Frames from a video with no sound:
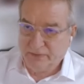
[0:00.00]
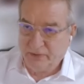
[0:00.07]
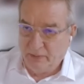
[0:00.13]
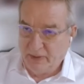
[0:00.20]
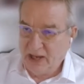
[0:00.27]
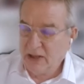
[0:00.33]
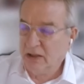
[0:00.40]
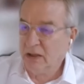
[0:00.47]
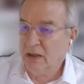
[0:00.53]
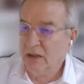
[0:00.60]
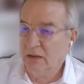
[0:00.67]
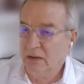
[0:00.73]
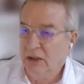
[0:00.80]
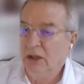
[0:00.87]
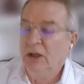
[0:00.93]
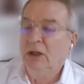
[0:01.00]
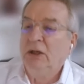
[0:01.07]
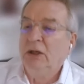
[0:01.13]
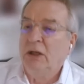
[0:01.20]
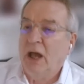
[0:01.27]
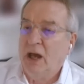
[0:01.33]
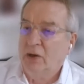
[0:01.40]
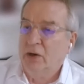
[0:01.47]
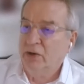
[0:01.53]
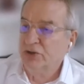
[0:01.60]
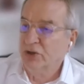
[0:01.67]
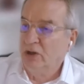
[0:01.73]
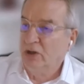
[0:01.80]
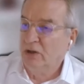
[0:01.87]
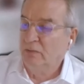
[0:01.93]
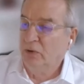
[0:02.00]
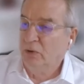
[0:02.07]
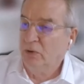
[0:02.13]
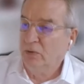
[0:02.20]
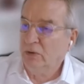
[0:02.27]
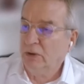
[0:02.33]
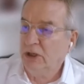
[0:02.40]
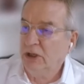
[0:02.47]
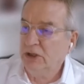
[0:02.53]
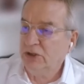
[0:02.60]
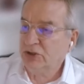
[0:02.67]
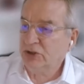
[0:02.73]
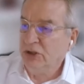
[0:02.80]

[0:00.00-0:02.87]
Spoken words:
the bank in our example, is